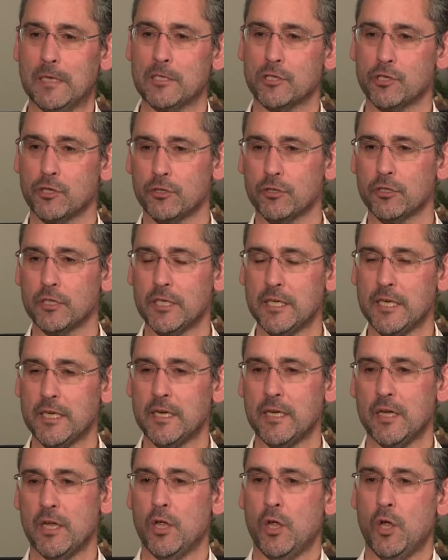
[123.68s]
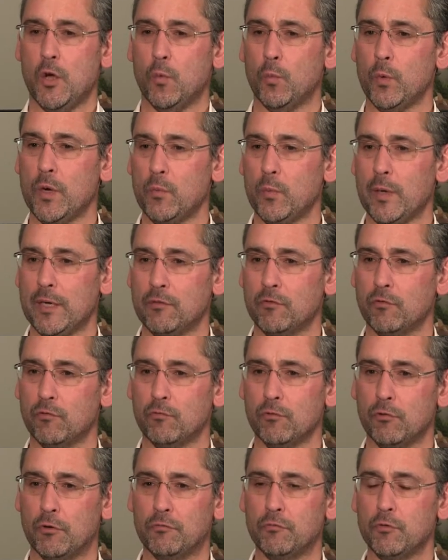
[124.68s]
Certainly, we went
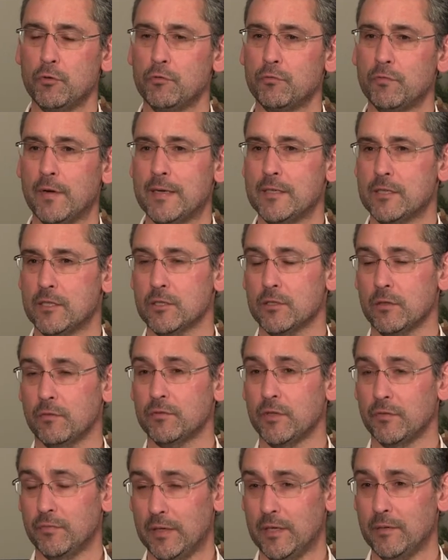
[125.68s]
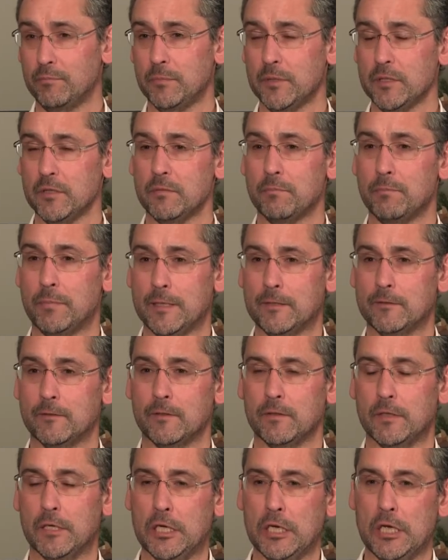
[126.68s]
through a few phases of development, but